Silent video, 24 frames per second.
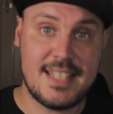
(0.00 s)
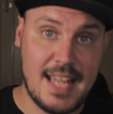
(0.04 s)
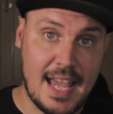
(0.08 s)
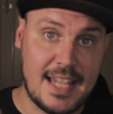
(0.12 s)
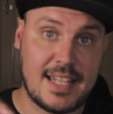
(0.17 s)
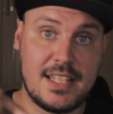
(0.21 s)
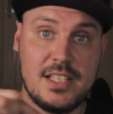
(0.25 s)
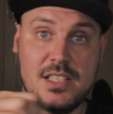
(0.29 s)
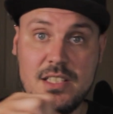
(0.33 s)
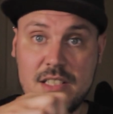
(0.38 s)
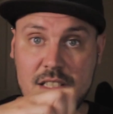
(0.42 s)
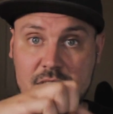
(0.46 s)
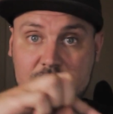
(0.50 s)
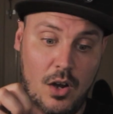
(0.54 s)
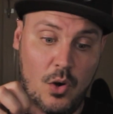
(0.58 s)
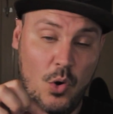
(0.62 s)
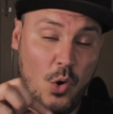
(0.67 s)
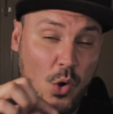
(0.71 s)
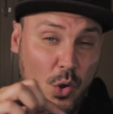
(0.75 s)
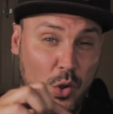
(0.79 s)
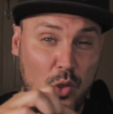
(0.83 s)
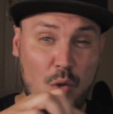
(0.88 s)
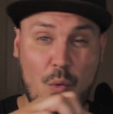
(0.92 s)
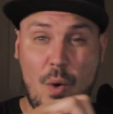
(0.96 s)
seconds
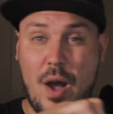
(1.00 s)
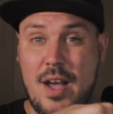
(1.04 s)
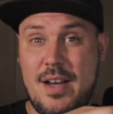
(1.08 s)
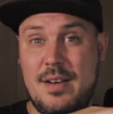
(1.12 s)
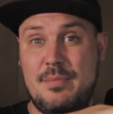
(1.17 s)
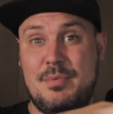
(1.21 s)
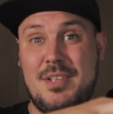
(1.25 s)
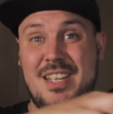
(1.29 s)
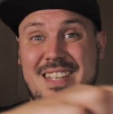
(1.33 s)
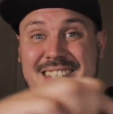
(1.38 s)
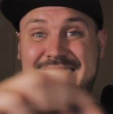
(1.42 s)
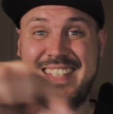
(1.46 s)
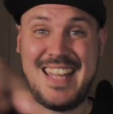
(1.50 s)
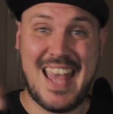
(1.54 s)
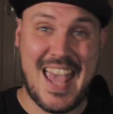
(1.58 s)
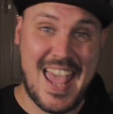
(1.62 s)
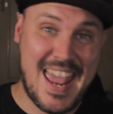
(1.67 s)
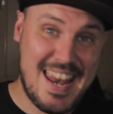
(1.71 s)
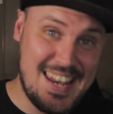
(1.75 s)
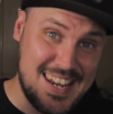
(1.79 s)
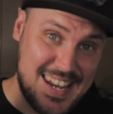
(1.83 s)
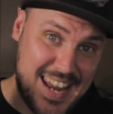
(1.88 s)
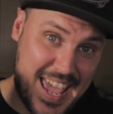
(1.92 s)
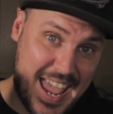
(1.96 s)
all the way up to
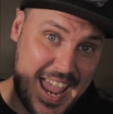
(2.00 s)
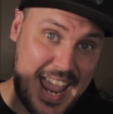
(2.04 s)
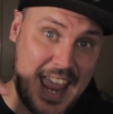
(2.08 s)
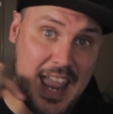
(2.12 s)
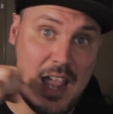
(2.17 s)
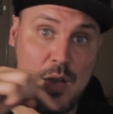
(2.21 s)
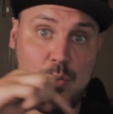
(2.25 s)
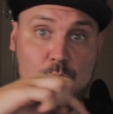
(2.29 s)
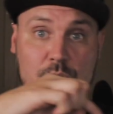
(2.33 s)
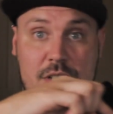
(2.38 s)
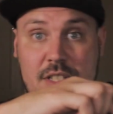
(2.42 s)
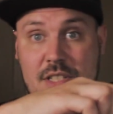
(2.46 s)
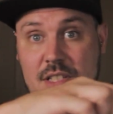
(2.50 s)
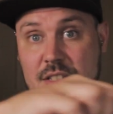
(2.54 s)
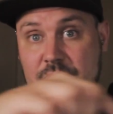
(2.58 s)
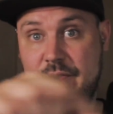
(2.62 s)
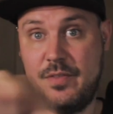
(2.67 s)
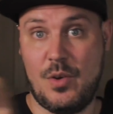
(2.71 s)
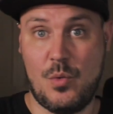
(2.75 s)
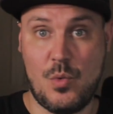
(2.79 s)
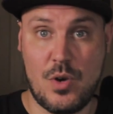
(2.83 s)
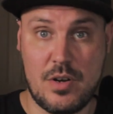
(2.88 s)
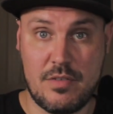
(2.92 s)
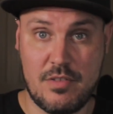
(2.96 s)
ten hours
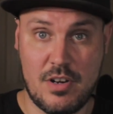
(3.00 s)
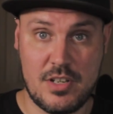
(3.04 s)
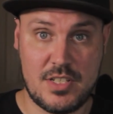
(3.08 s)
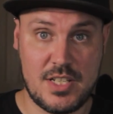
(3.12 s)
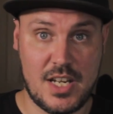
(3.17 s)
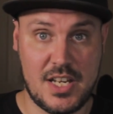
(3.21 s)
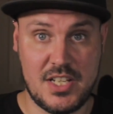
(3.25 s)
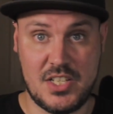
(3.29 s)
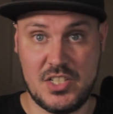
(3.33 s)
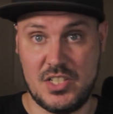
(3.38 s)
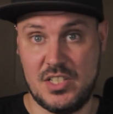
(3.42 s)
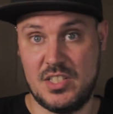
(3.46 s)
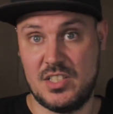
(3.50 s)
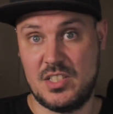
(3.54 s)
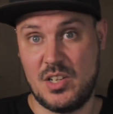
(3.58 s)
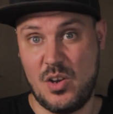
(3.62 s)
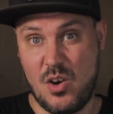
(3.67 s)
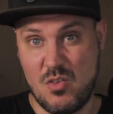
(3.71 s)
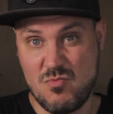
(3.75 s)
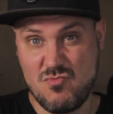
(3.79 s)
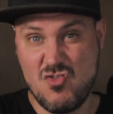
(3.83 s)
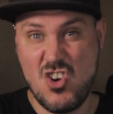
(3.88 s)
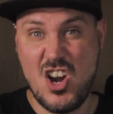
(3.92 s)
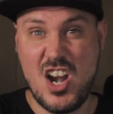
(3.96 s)
for one rotation,
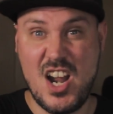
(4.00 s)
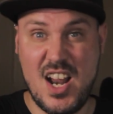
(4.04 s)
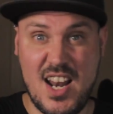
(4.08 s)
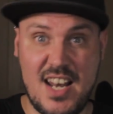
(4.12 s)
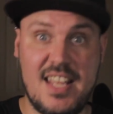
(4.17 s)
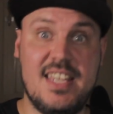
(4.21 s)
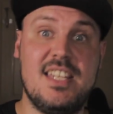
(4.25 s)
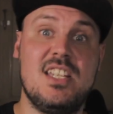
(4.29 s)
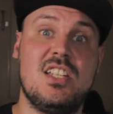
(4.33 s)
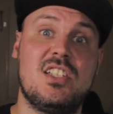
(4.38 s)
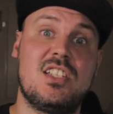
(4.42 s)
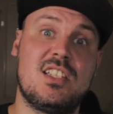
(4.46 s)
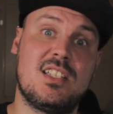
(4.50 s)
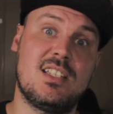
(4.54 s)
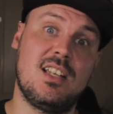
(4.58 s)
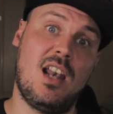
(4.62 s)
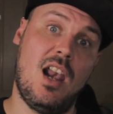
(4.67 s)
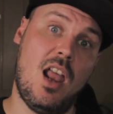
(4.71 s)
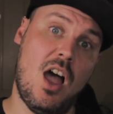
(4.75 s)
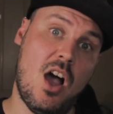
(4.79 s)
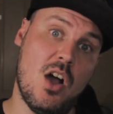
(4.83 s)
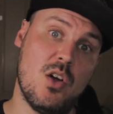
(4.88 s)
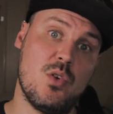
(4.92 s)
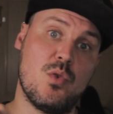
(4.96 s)
so a really
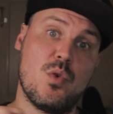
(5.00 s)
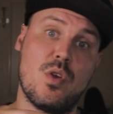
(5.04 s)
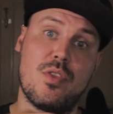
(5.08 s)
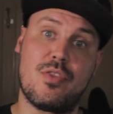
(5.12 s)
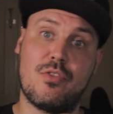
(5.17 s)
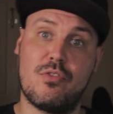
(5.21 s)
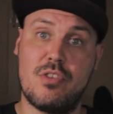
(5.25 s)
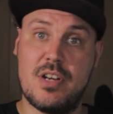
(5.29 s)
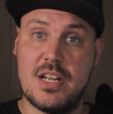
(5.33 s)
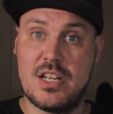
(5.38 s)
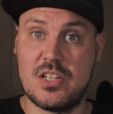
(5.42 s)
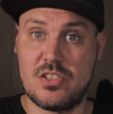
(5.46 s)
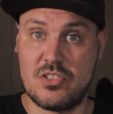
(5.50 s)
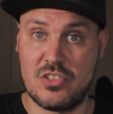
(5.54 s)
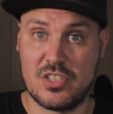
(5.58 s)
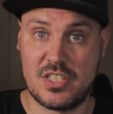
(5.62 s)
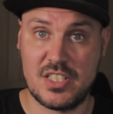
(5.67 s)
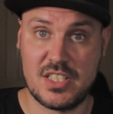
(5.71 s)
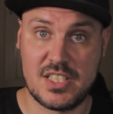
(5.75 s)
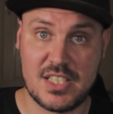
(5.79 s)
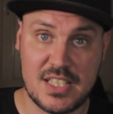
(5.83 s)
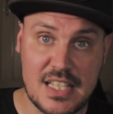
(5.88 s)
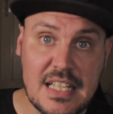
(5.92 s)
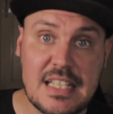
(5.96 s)
slow three
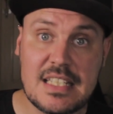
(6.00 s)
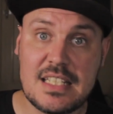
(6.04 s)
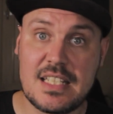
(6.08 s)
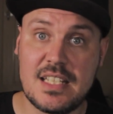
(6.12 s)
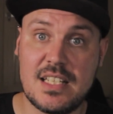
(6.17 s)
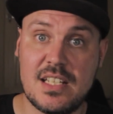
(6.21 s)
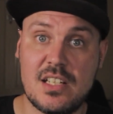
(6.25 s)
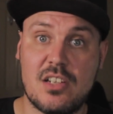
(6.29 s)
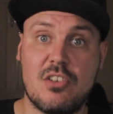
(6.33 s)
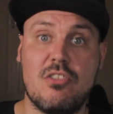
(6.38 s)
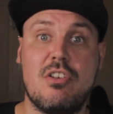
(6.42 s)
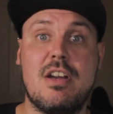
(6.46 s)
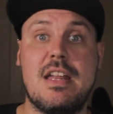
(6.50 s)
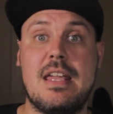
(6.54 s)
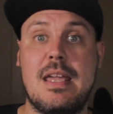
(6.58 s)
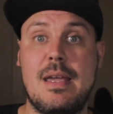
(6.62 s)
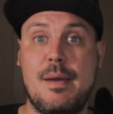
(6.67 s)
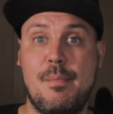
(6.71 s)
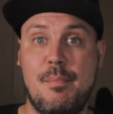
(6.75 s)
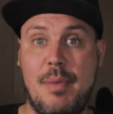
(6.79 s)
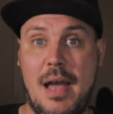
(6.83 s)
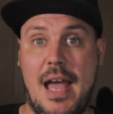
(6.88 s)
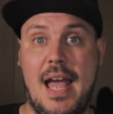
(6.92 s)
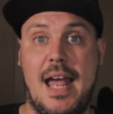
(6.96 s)
hundred sixty degree
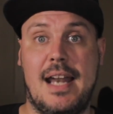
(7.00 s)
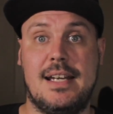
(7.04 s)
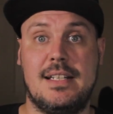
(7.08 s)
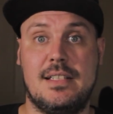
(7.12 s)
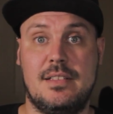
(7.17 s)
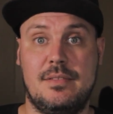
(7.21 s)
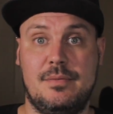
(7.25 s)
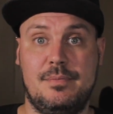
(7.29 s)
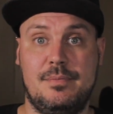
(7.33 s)
pan.